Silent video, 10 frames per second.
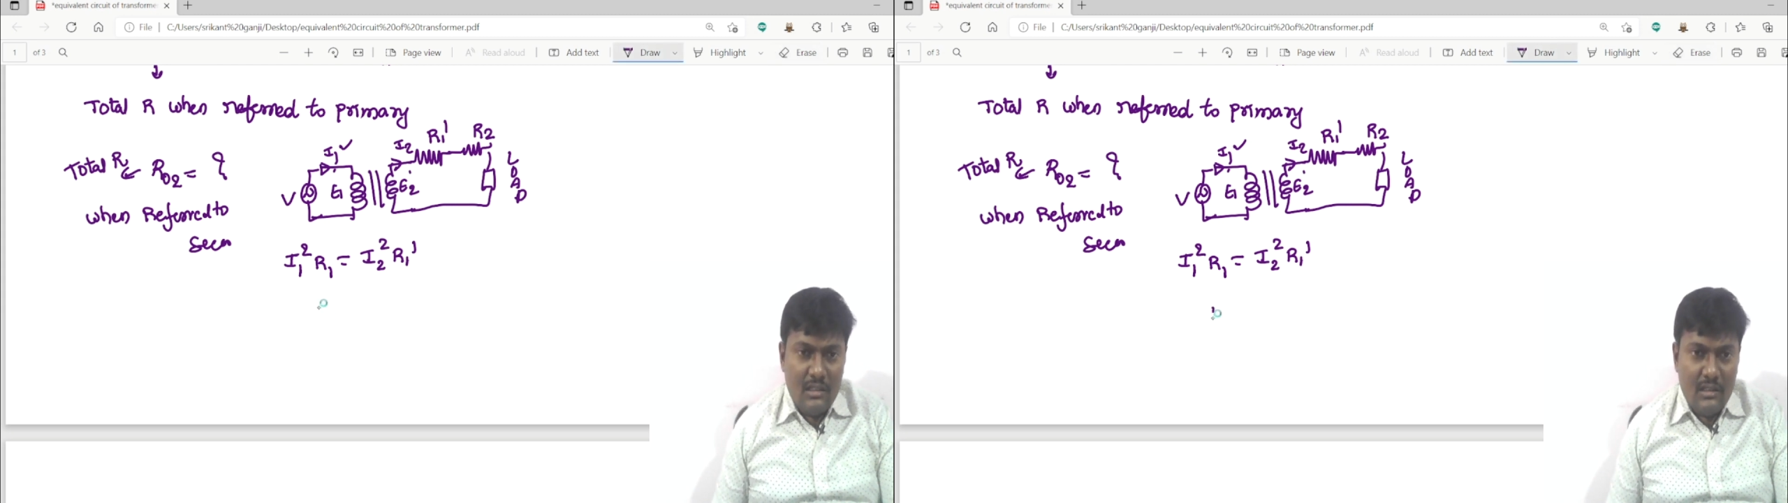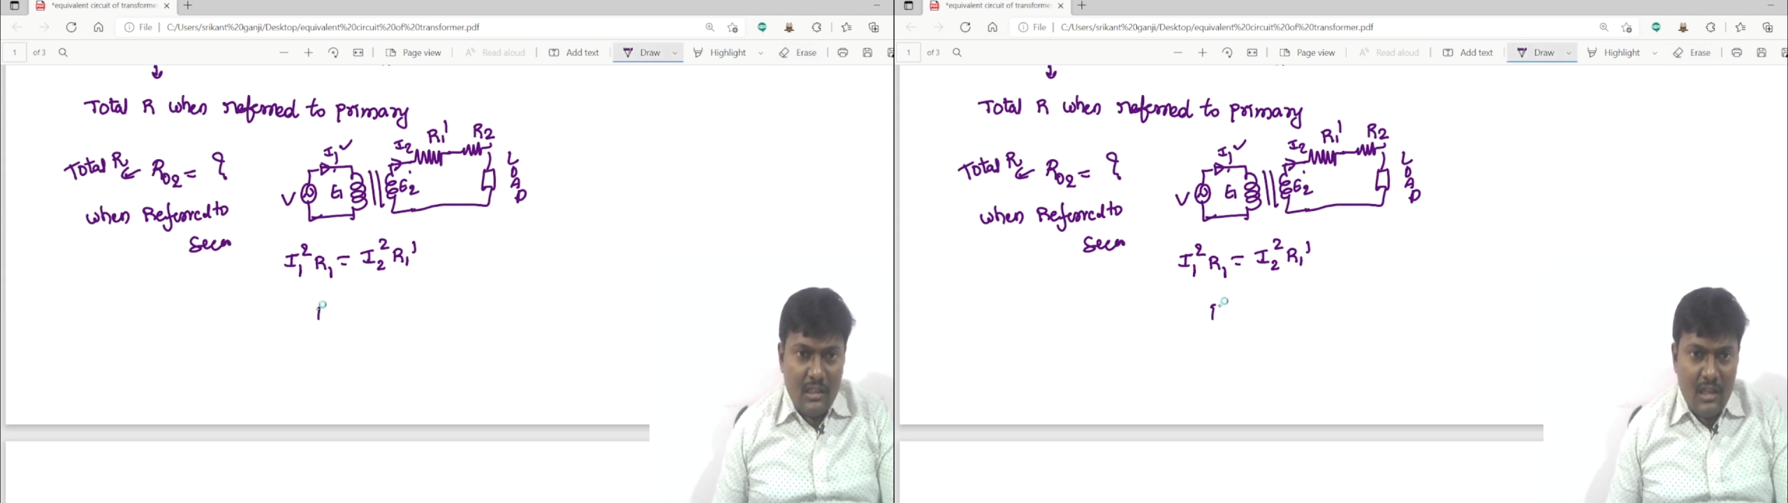
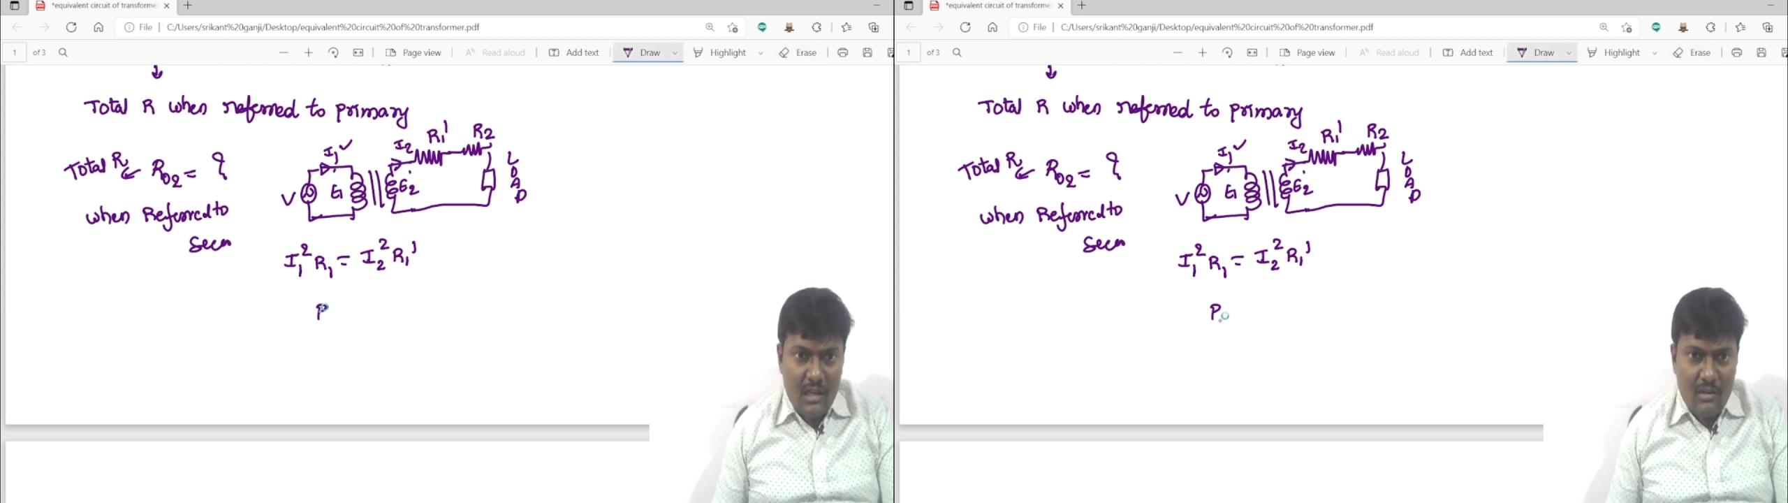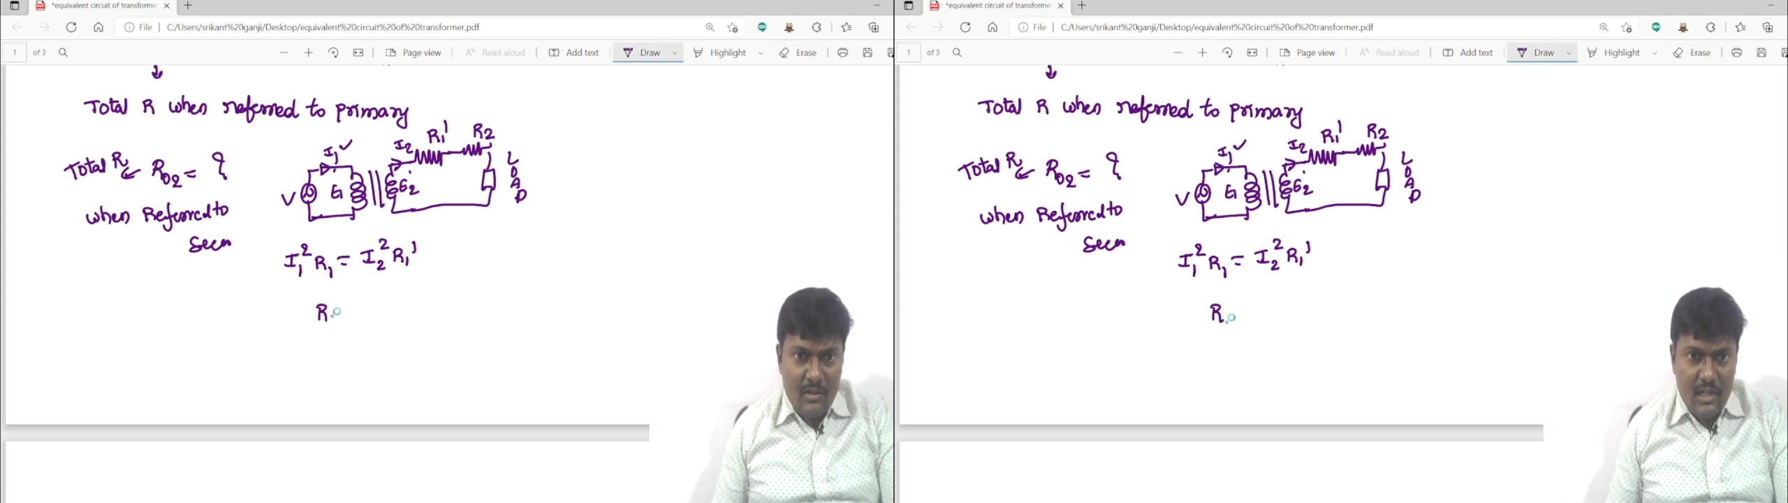then
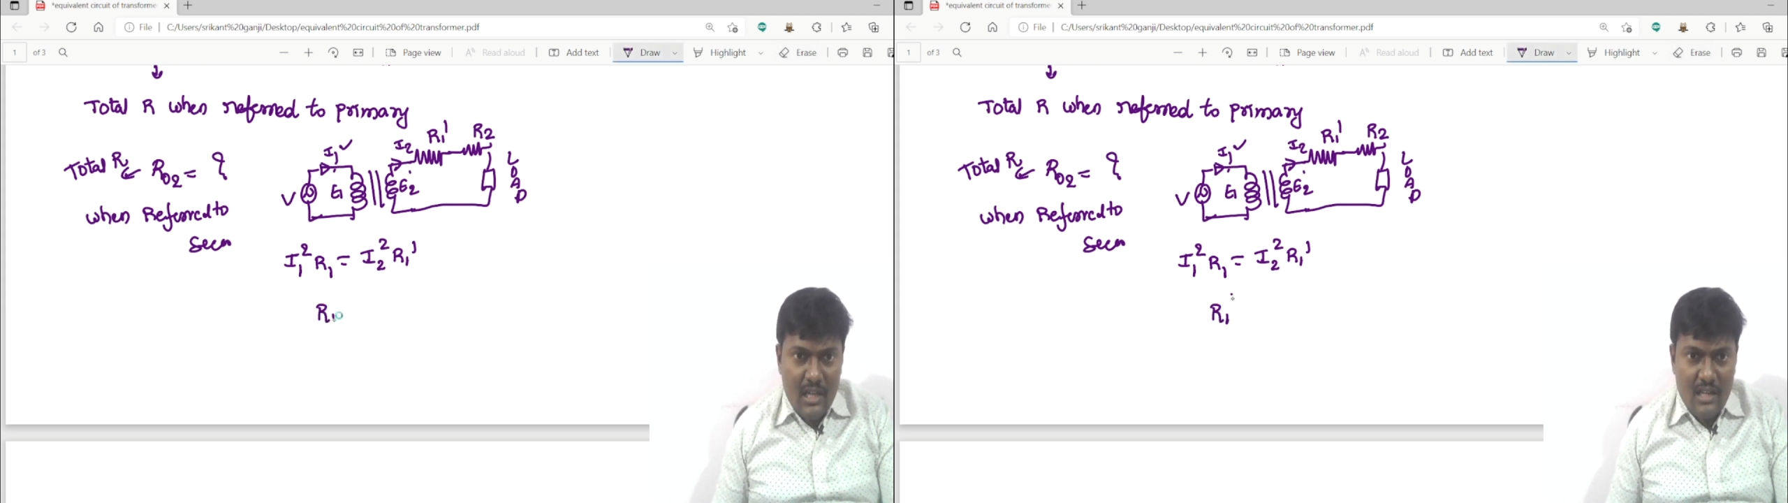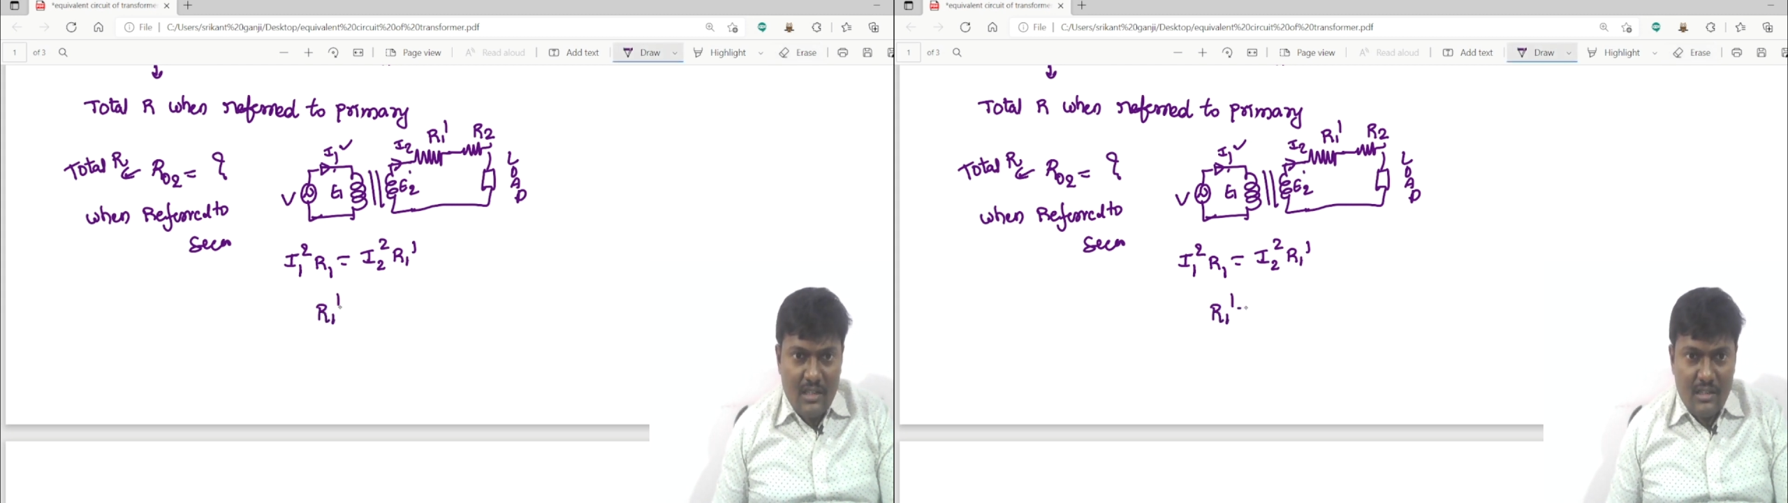r1
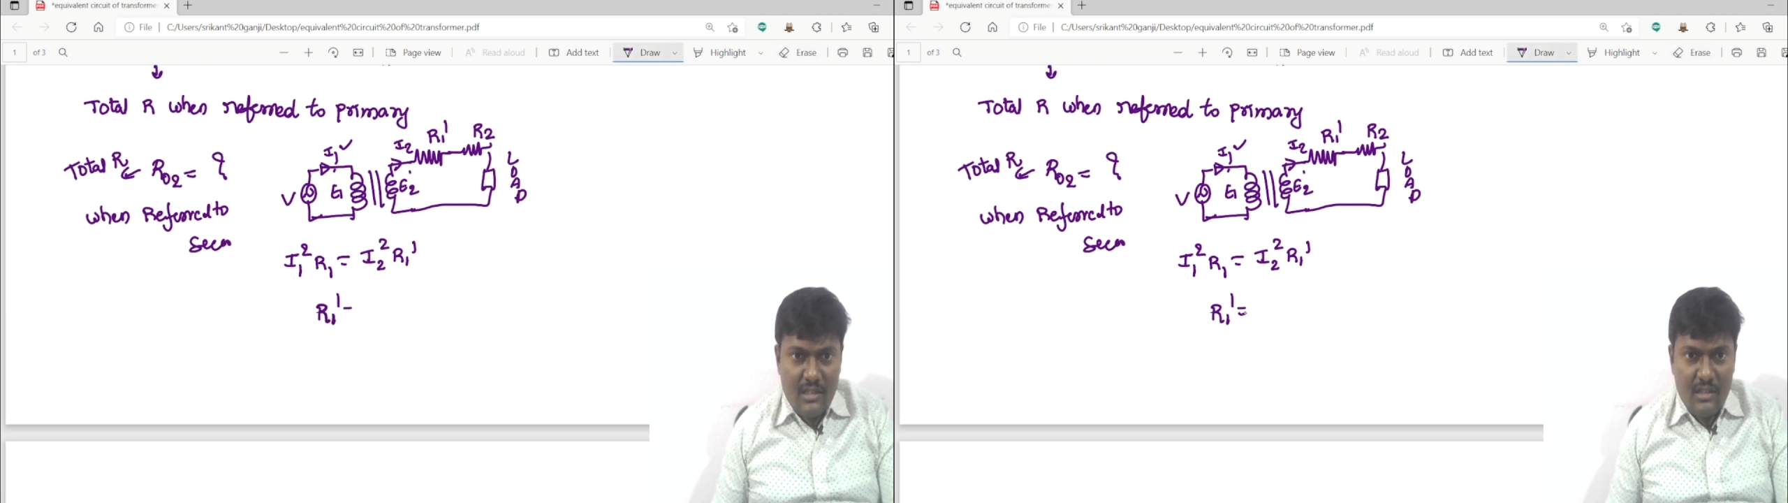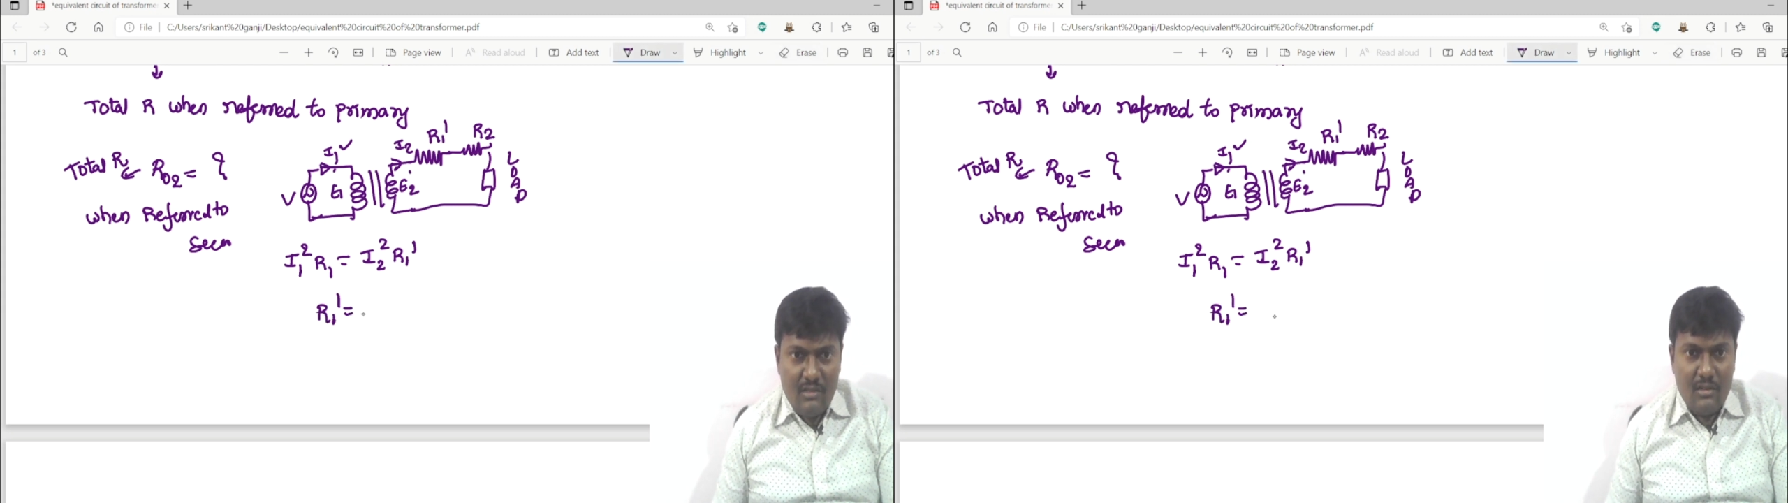dash is
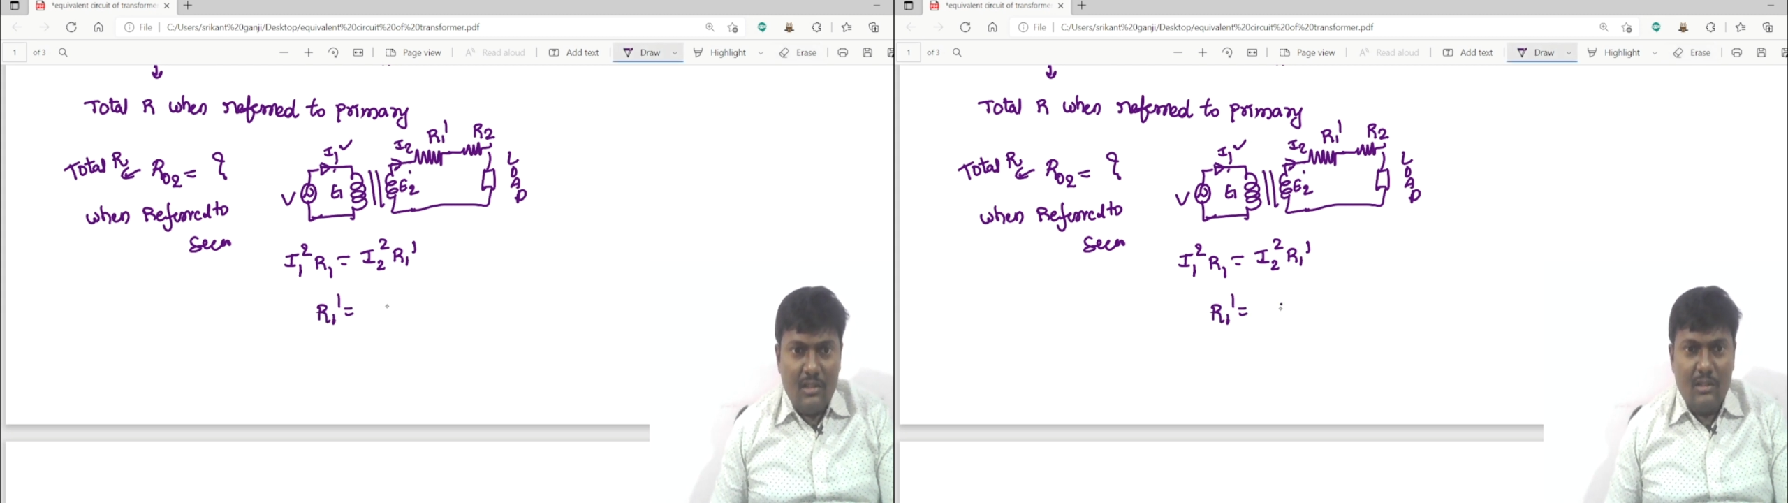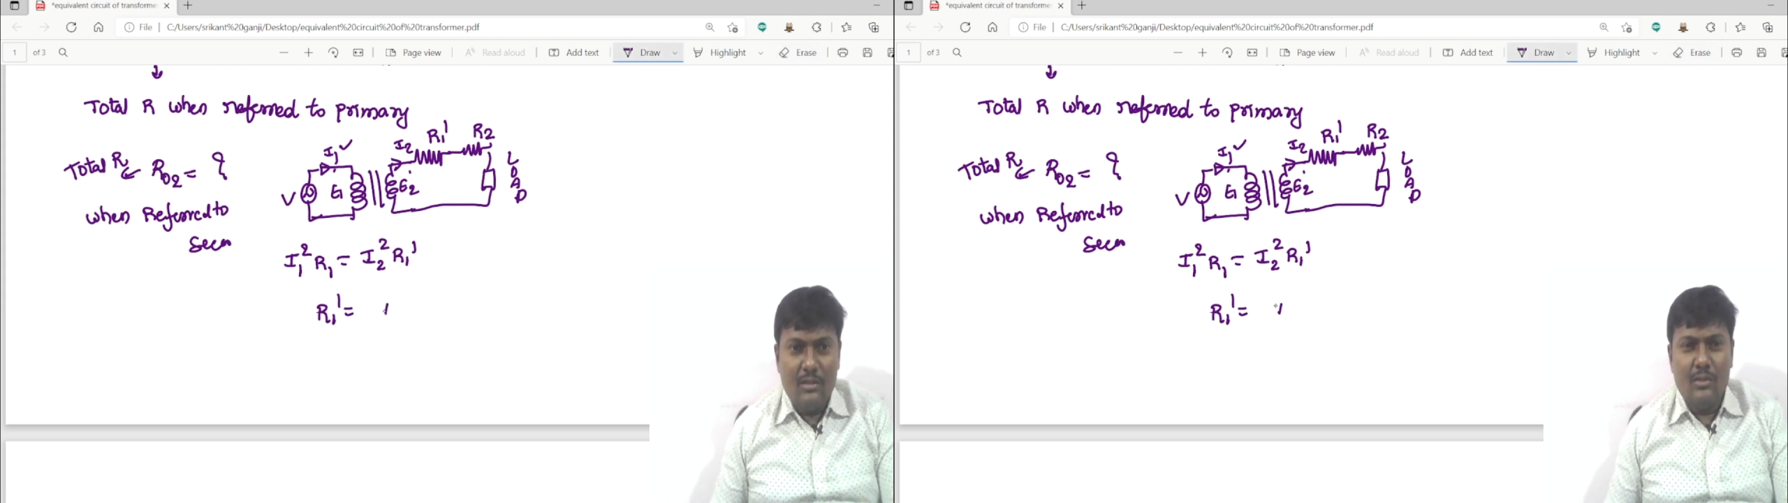equal
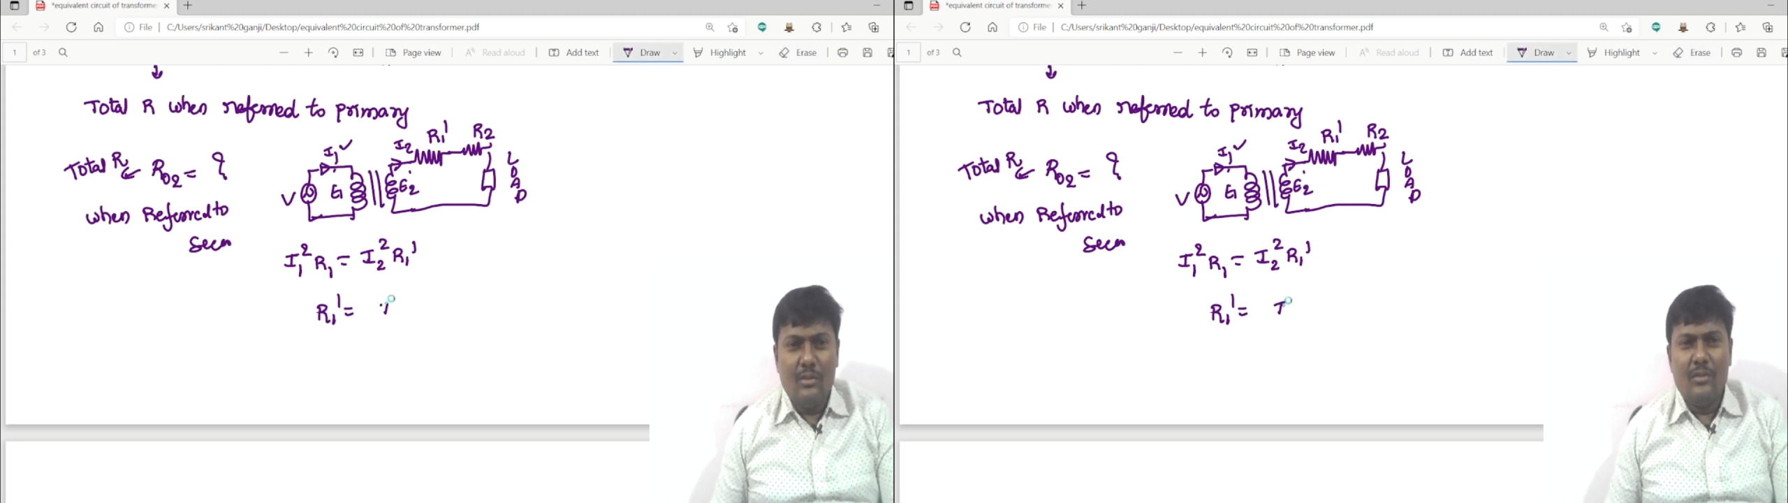to